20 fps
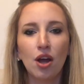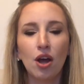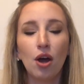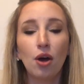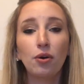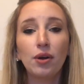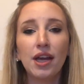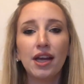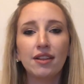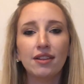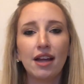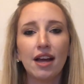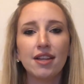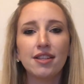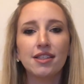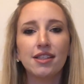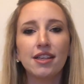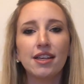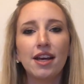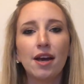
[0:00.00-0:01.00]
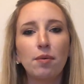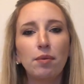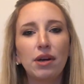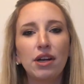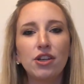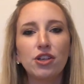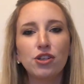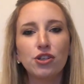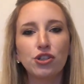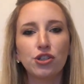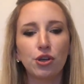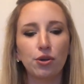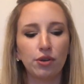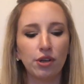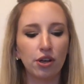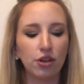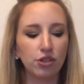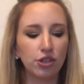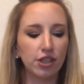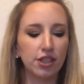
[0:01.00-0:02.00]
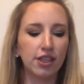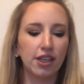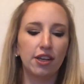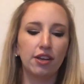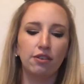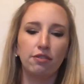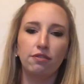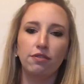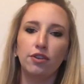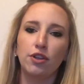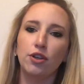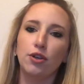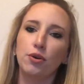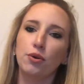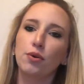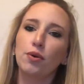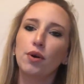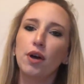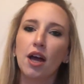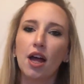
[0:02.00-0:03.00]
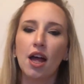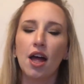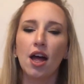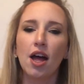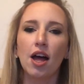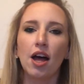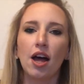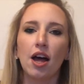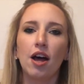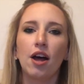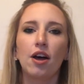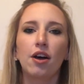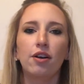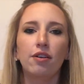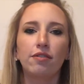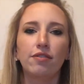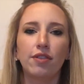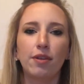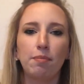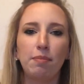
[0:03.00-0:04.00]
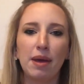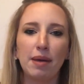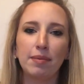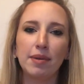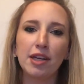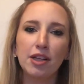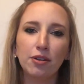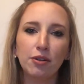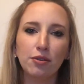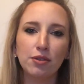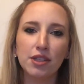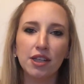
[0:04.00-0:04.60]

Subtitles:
Okay, lastly, I wanted to show y'all just like a few of the baby clothes